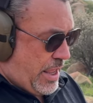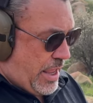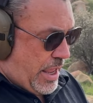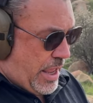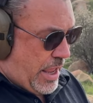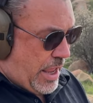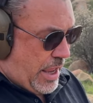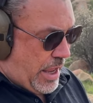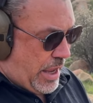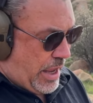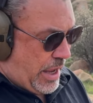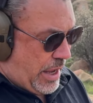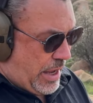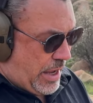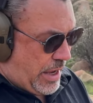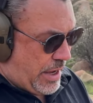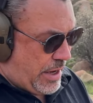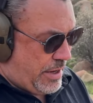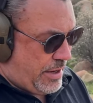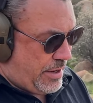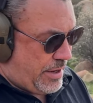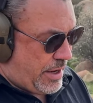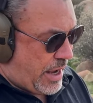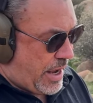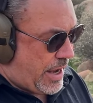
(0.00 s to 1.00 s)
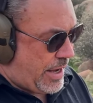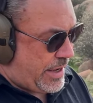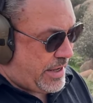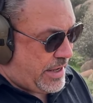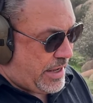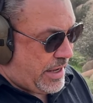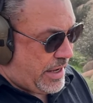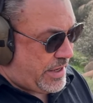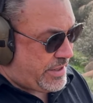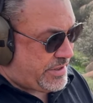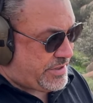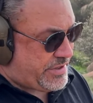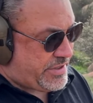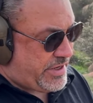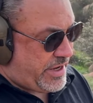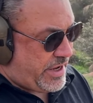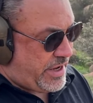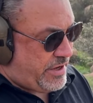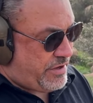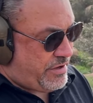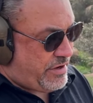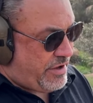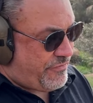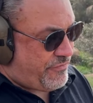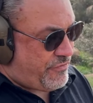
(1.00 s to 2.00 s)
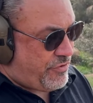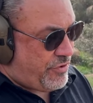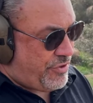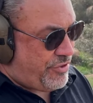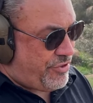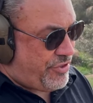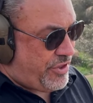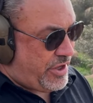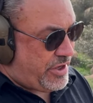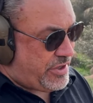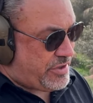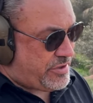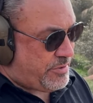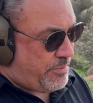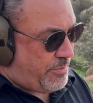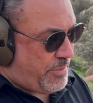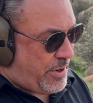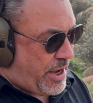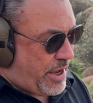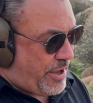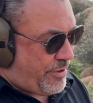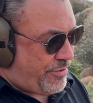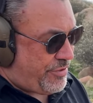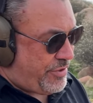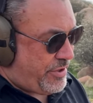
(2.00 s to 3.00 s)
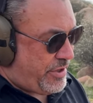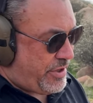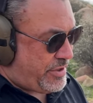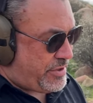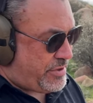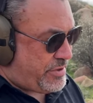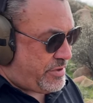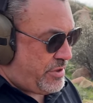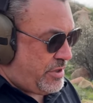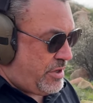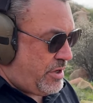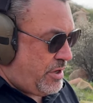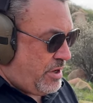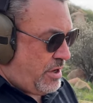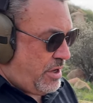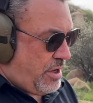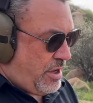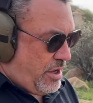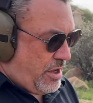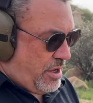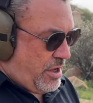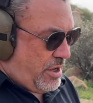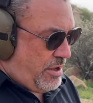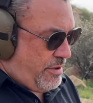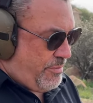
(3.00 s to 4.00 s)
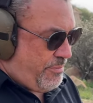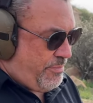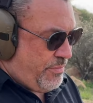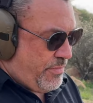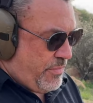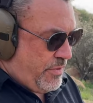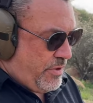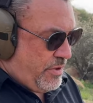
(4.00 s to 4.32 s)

and I can't say enough good things about this. And